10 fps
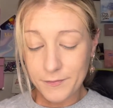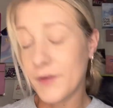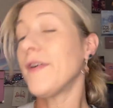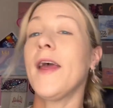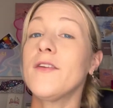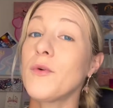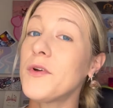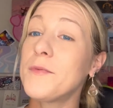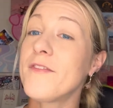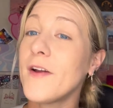But Renee has
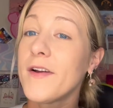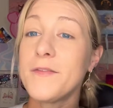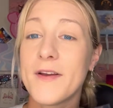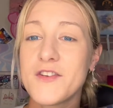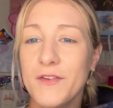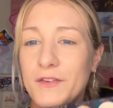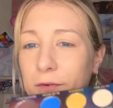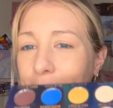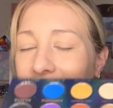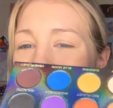always been very special to
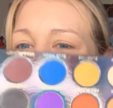me,